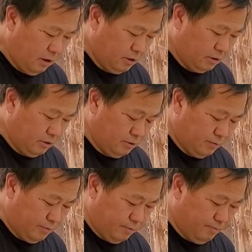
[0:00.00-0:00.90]
So you
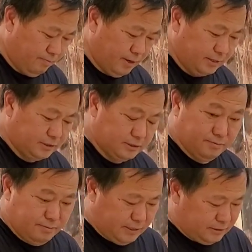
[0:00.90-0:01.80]

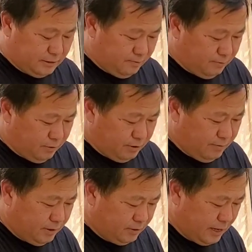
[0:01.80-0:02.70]
mix the bone and
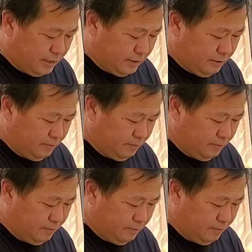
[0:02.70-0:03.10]
meat together.